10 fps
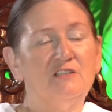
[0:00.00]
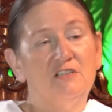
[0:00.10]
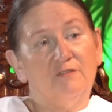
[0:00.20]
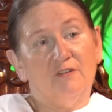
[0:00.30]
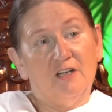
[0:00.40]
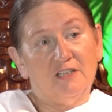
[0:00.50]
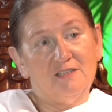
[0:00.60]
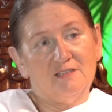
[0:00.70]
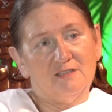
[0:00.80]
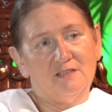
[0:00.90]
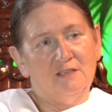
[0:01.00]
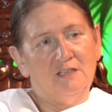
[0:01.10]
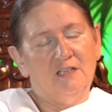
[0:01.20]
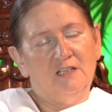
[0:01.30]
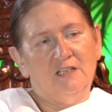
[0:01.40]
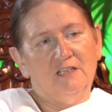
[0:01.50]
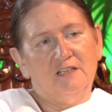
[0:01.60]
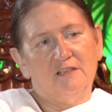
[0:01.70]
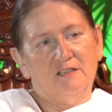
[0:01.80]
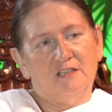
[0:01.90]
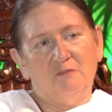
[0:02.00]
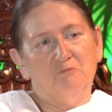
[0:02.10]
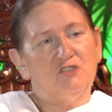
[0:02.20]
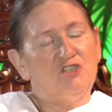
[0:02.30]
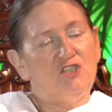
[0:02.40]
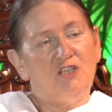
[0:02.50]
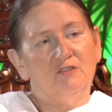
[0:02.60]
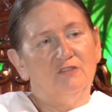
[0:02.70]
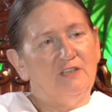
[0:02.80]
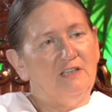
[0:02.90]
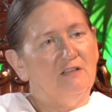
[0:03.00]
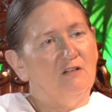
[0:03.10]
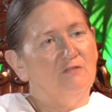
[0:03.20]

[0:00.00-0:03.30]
device in the machinery